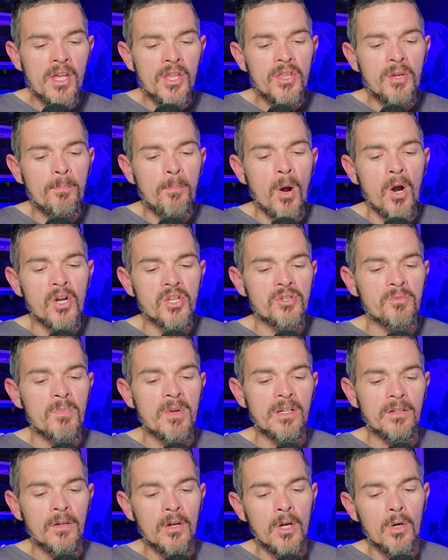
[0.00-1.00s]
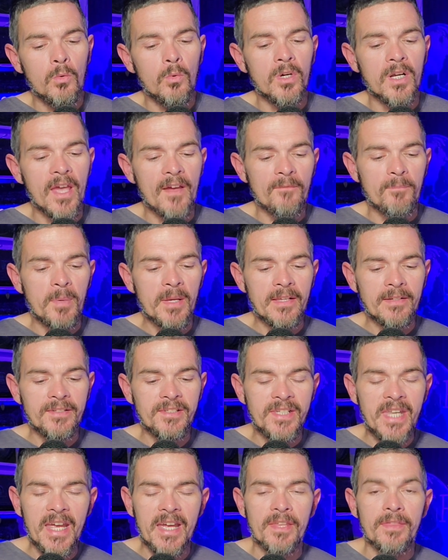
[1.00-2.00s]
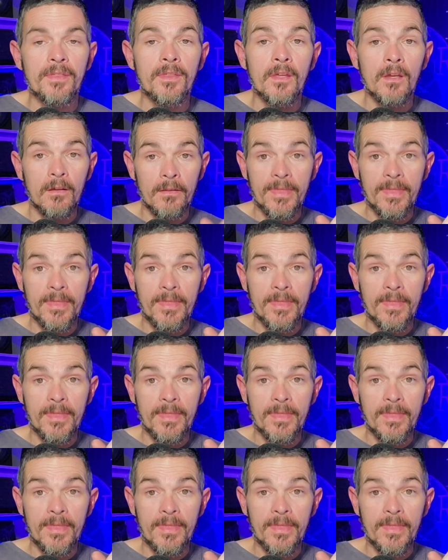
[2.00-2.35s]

the punishment would have been death.